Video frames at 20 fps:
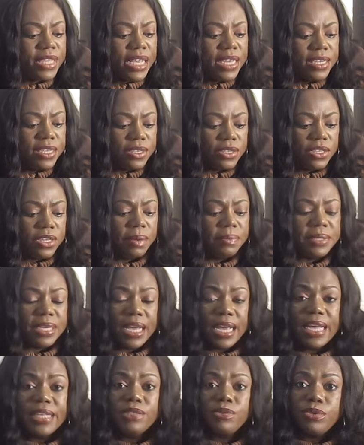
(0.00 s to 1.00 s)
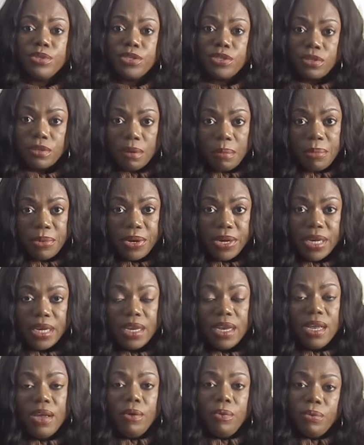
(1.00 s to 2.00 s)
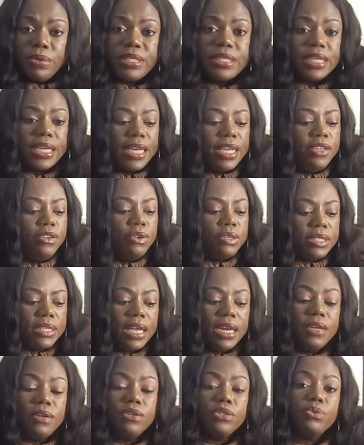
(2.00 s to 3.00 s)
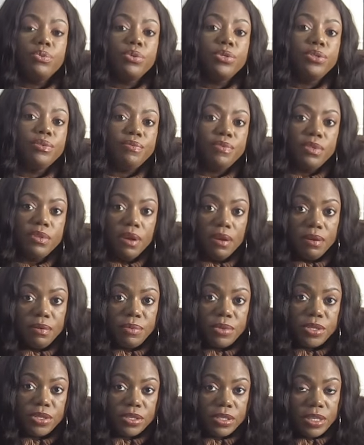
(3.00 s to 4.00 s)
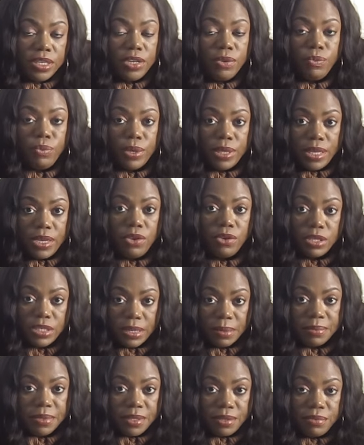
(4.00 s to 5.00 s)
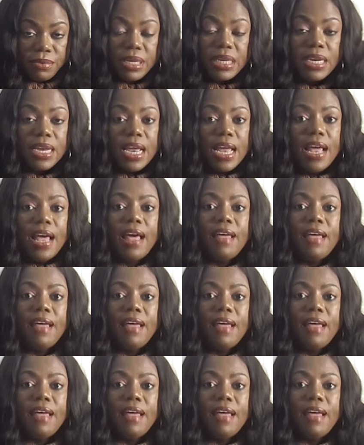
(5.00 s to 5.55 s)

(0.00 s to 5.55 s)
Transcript: This chapter ends with a summary. Once again, you're telling us what you've done within your chapter 3,